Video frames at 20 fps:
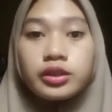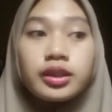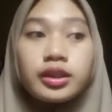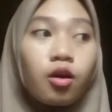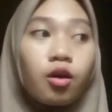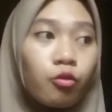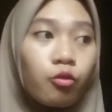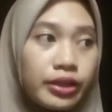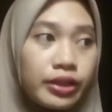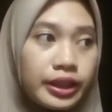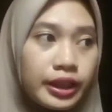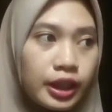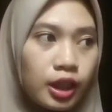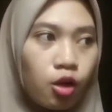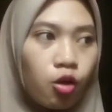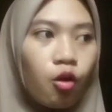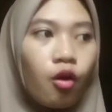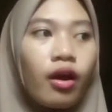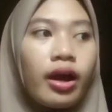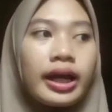a window.
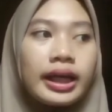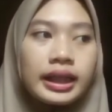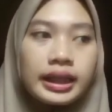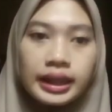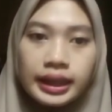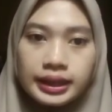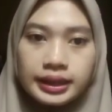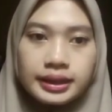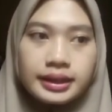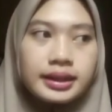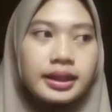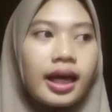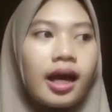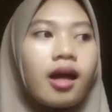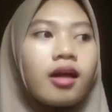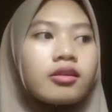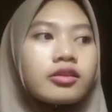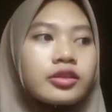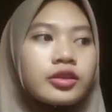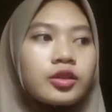It's
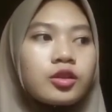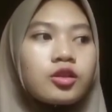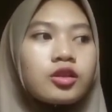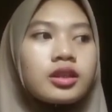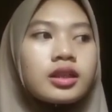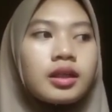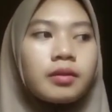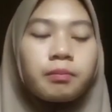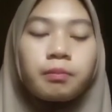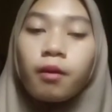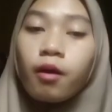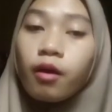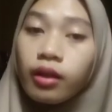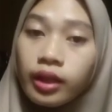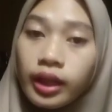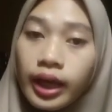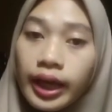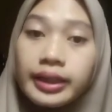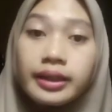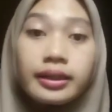also a
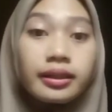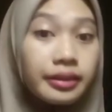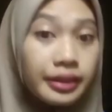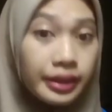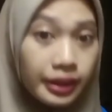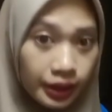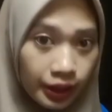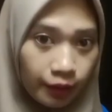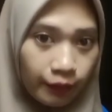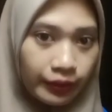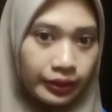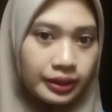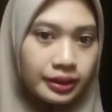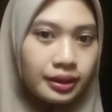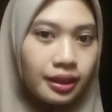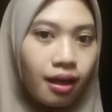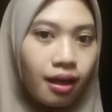polite request.